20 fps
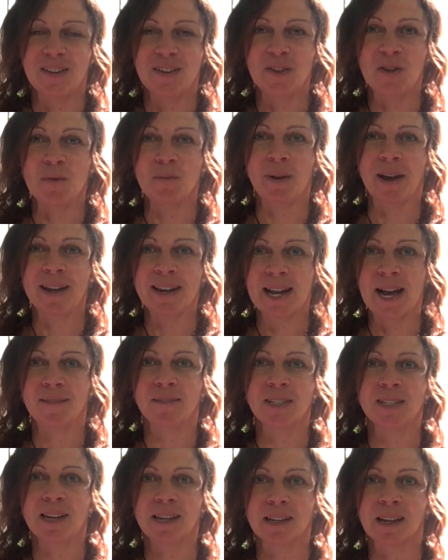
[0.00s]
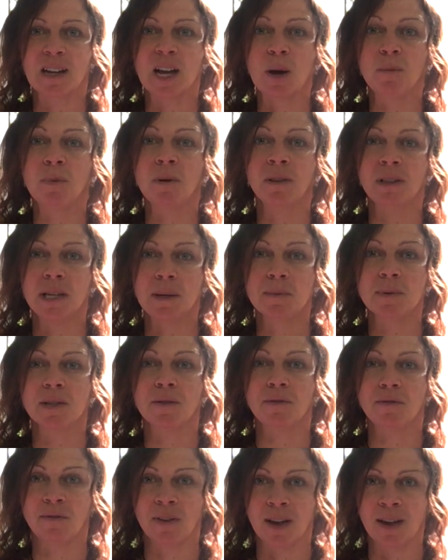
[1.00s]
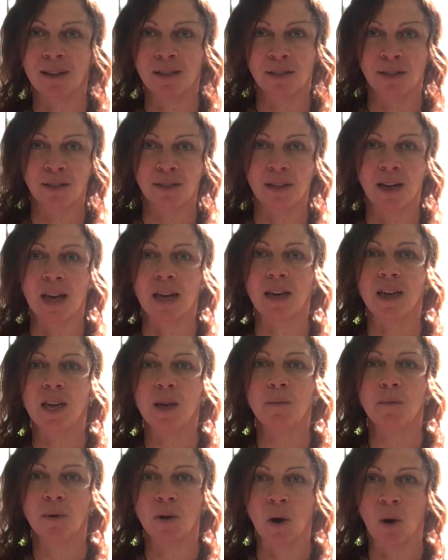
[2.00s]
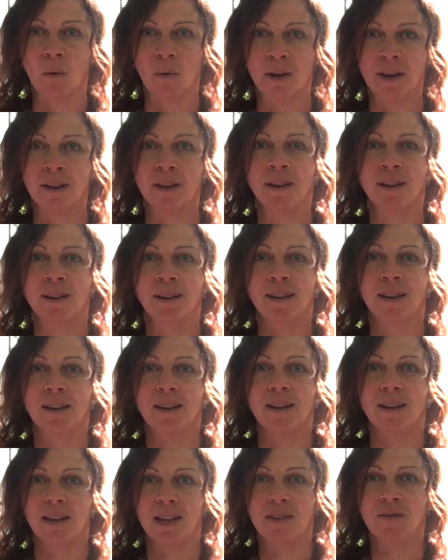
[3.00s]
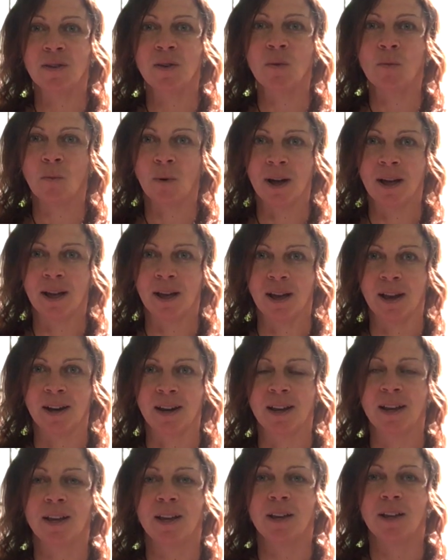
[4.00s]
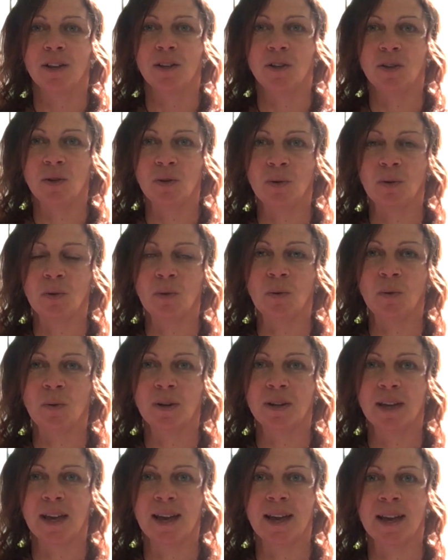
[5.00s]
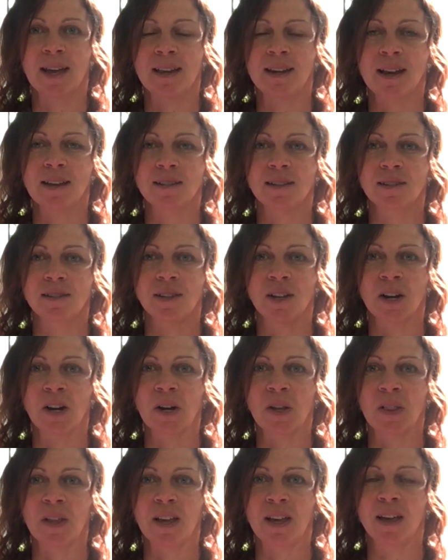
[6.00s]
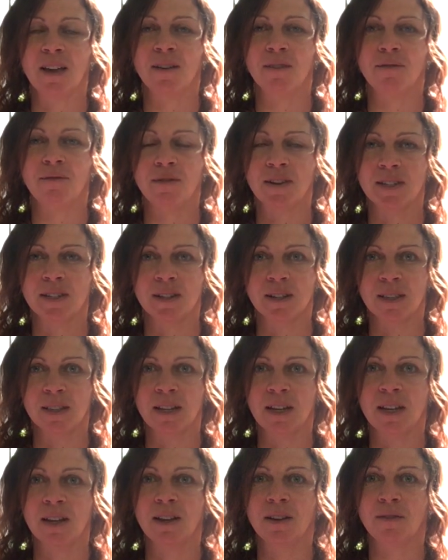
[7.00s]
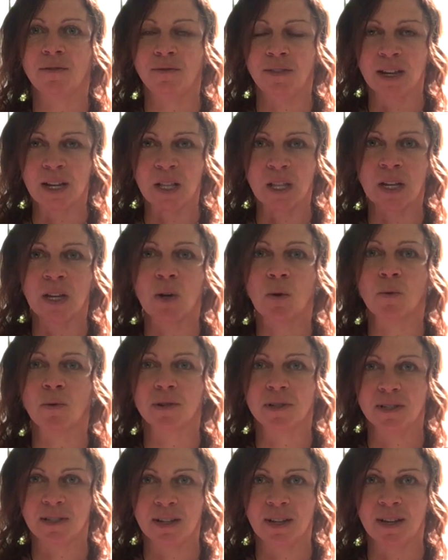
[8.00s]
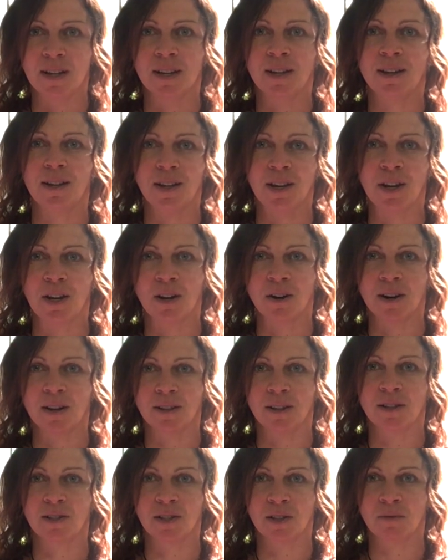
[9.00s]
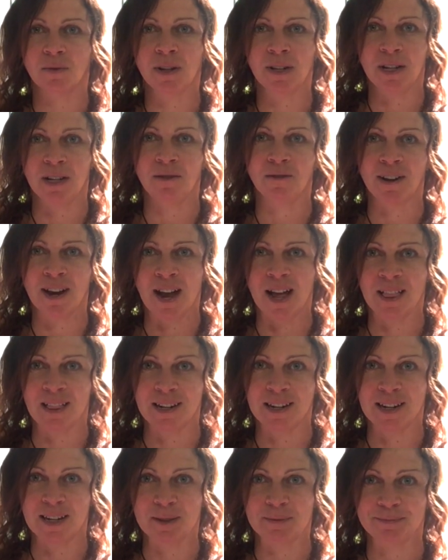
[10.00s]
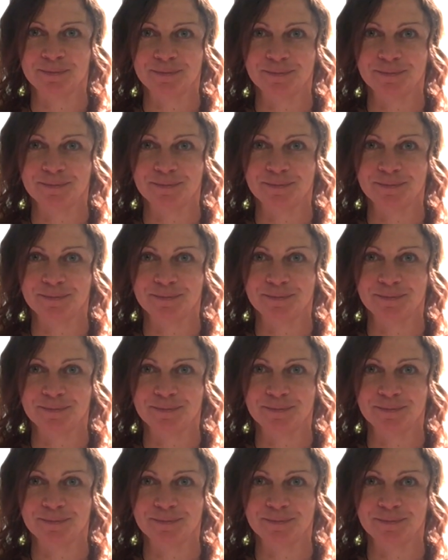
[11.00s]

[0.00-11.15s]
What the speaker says: you might have to take a couple leaps of faith and keep going, even when you can't necessarily physically feel it or see it here in this 3D reality.